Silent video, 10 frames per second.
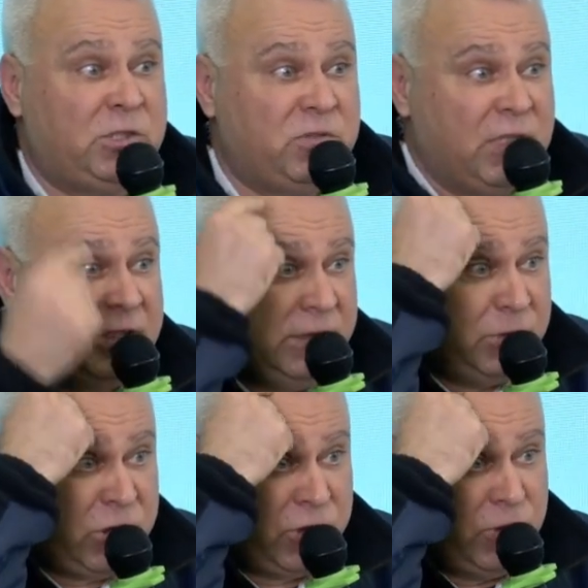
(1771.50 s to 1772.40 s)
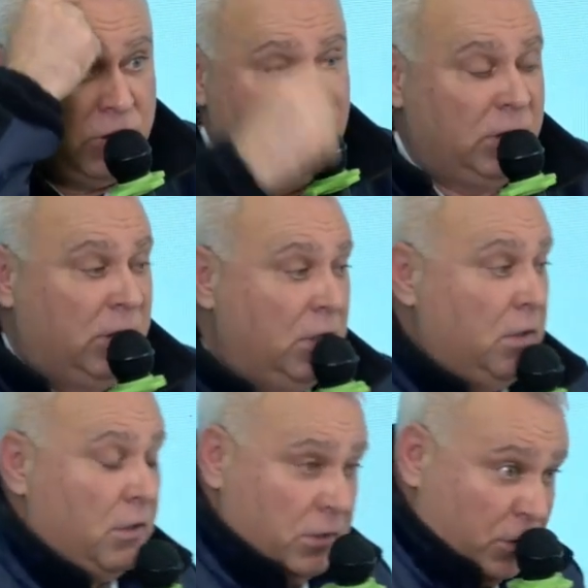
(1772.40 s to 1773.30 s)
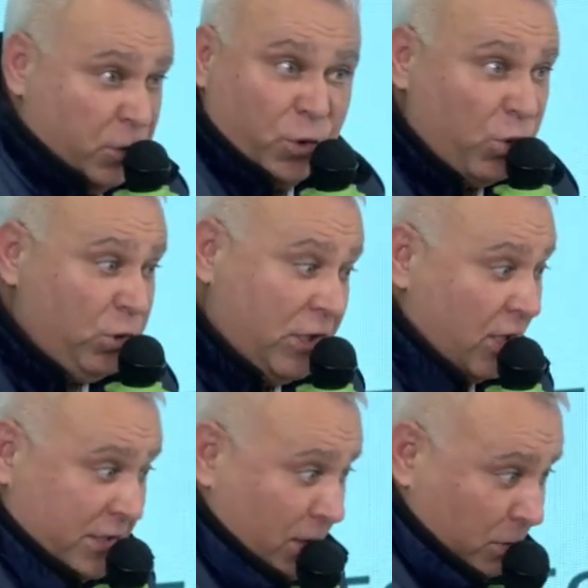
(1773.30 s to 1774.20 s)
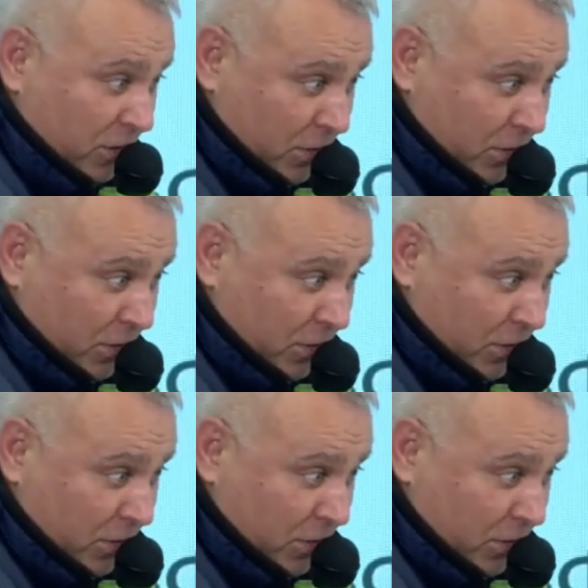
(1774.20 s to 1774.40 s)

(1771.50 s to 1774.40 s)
And this will stabilize them as well, yeah.